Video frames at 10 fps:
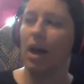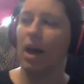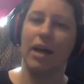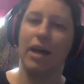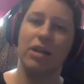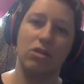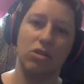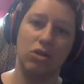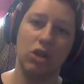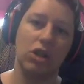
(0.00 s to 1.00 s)
I
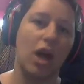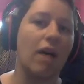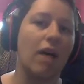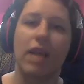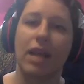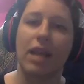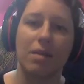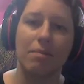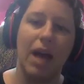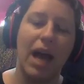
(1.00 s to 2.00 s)
just offset
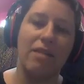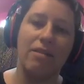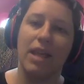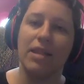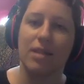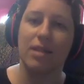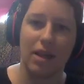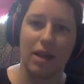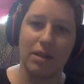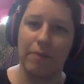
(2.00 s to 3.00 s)
them and then
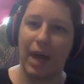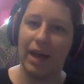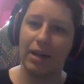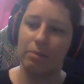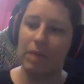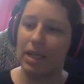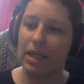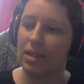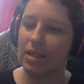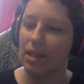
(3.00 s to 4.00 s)
cycled them back
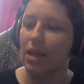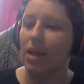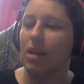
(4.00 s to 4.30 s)
because